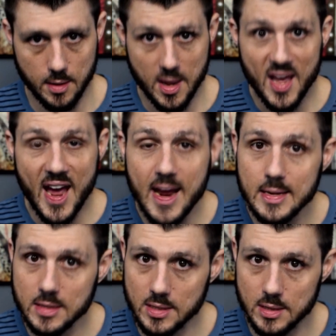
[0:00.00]

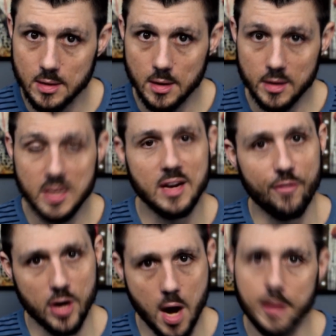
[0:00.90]
Hence, the different
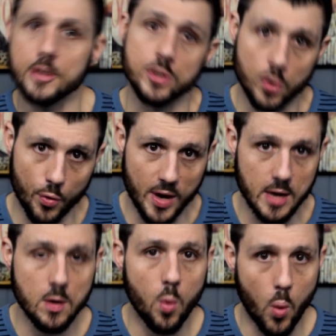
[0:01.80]
colors, green,
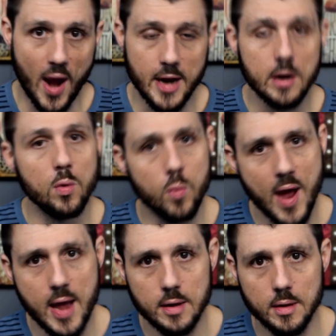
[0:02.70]
white,
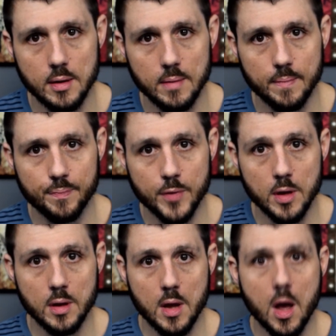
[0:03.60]
red.
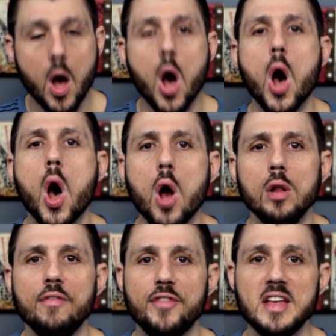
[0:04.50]
All
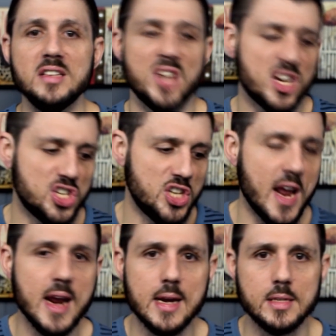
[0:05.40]
of these
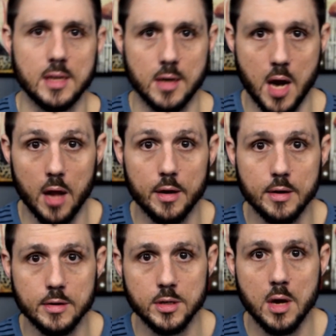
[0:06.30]
shades and
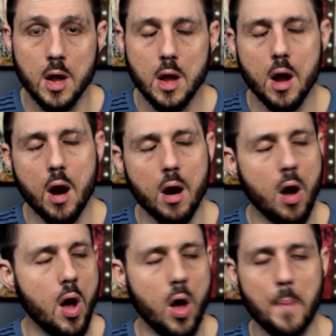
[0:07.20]
colors are
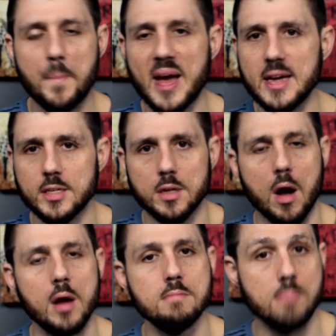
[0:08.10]
all based
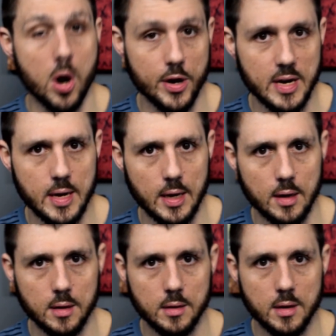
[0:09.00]
on marketing.
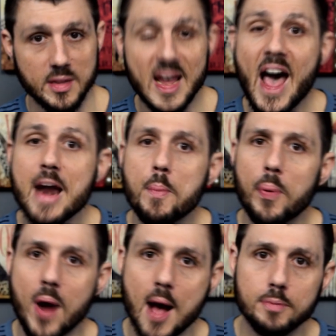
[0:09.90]
They had a
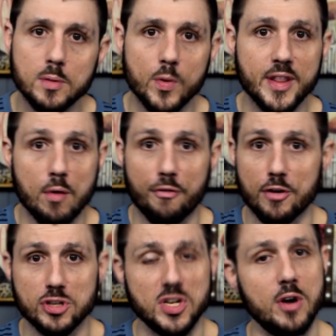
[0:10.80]
problem when they were
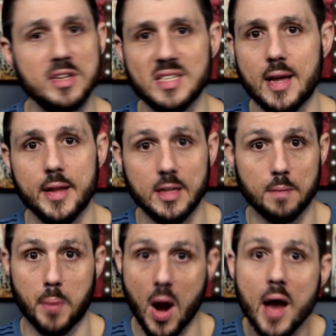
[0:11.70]
first started selling the
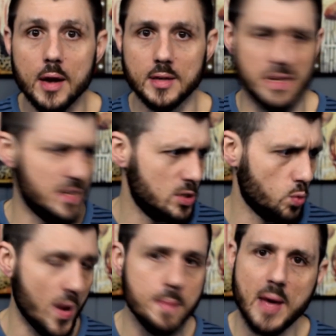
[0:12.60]
product, and this is
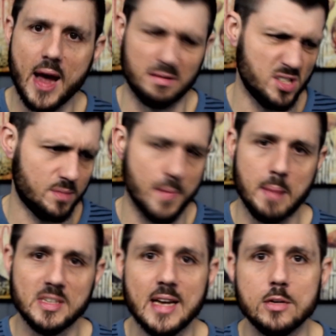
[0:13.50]
way back, this is maybe
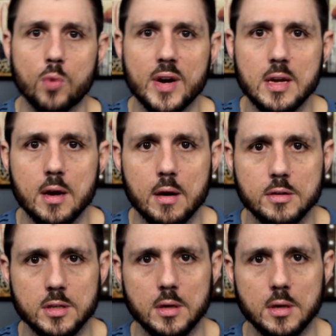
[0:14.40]
10, 20 years,